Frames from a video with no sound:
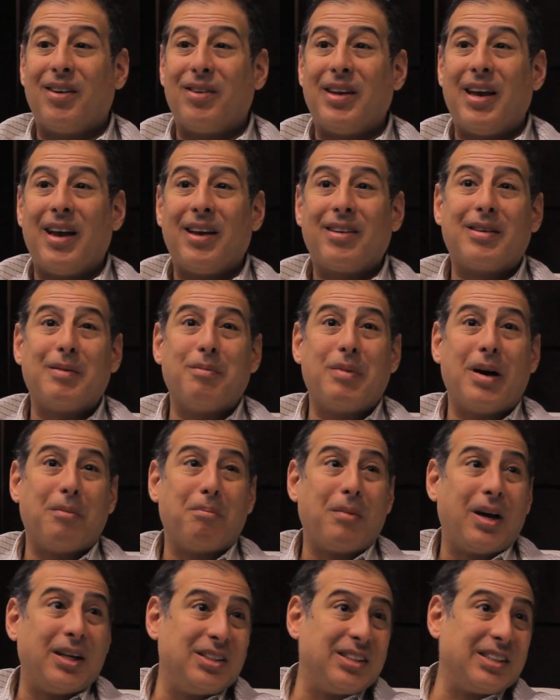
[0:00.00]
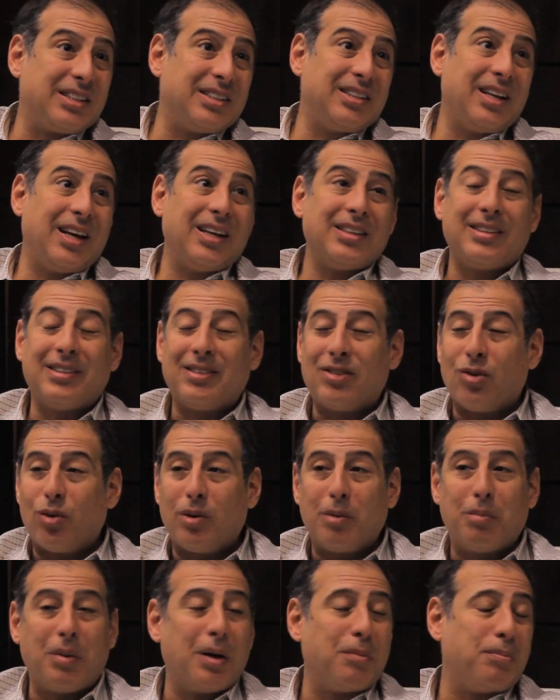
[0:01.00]
You ask about my success, it's all
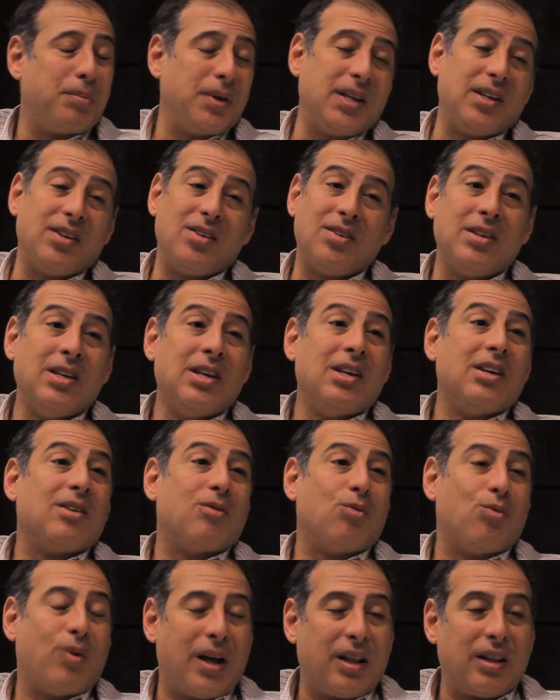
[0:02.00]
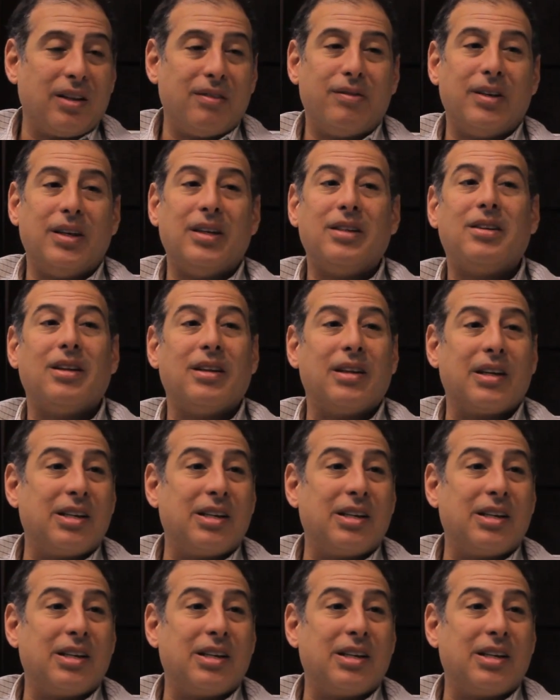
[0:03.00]
about being relevant to the